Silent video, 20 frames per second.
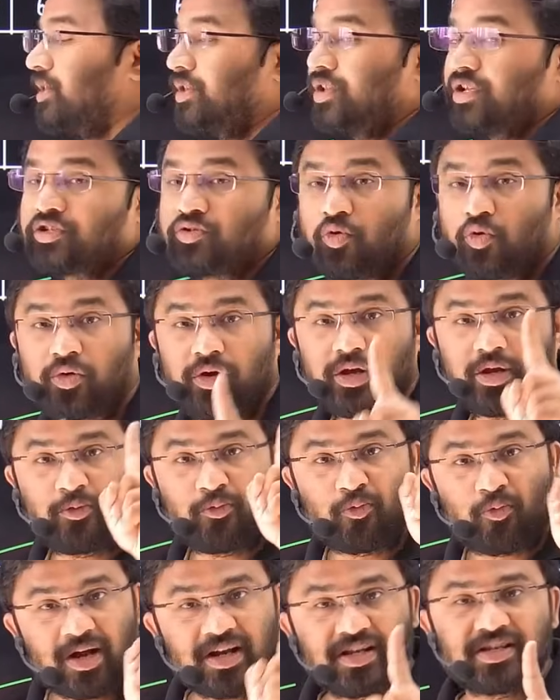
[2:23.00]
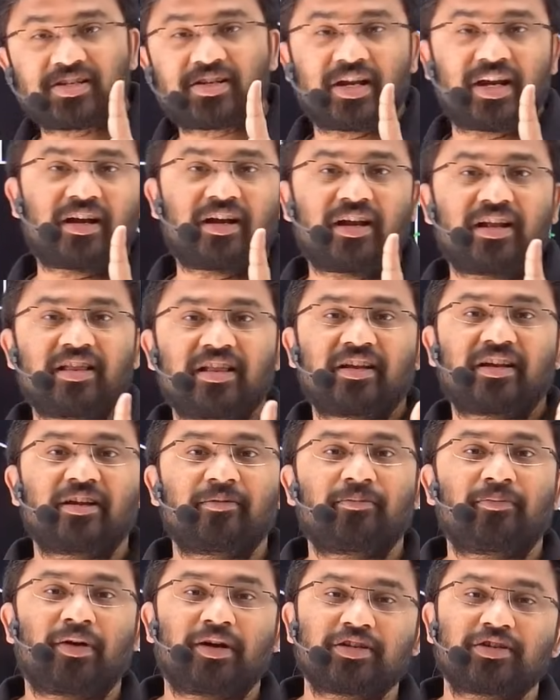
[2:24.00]
there's only one straight line that can
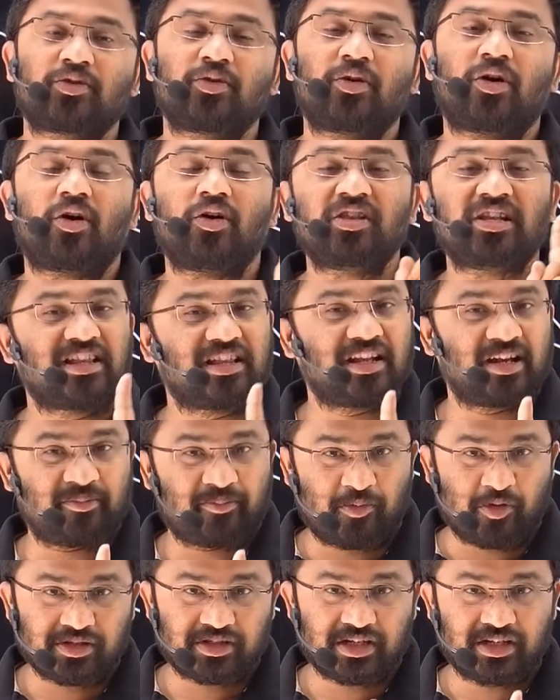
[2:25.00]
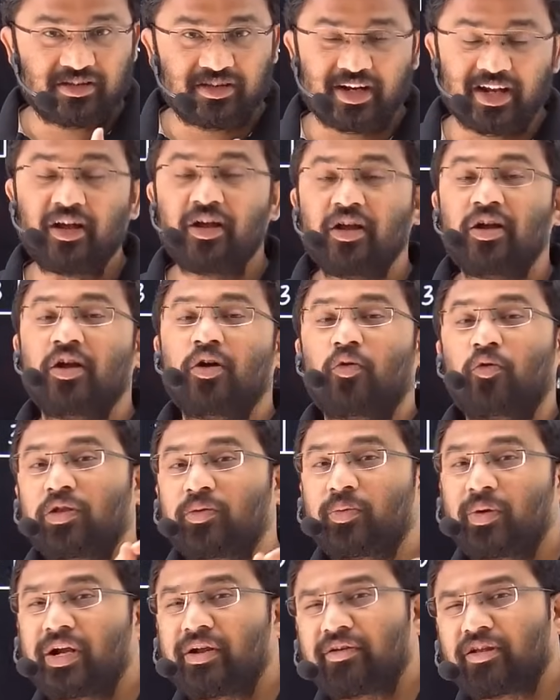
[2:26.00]
pass through all the 3 points. Andre, one
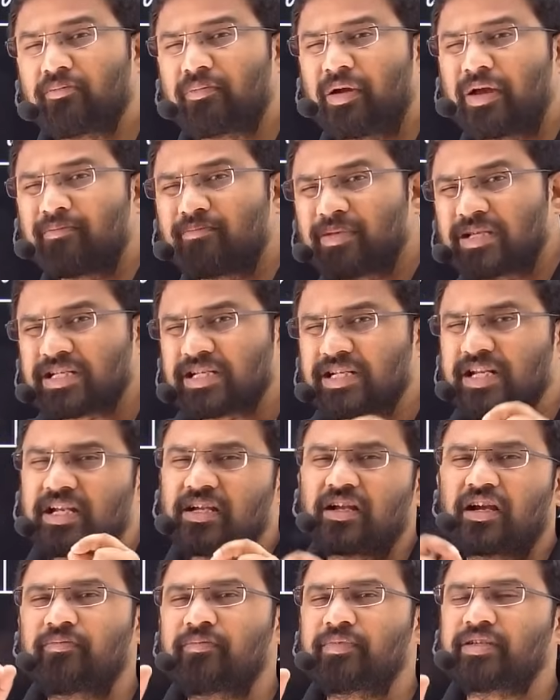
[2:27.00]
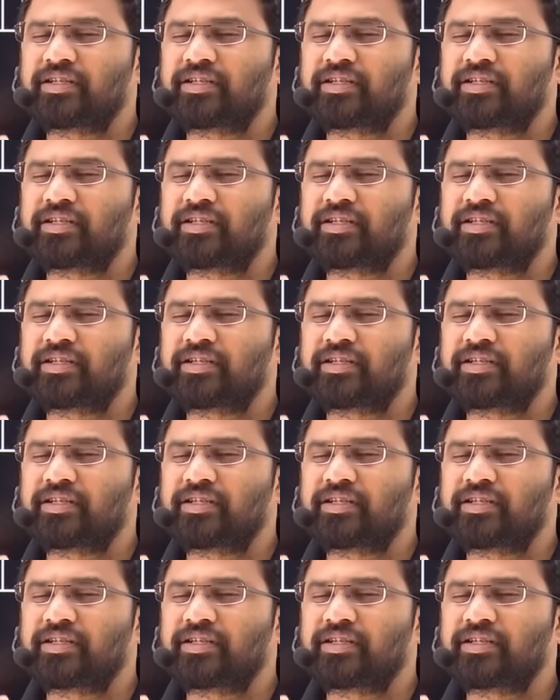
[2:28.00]
will by mistake, So,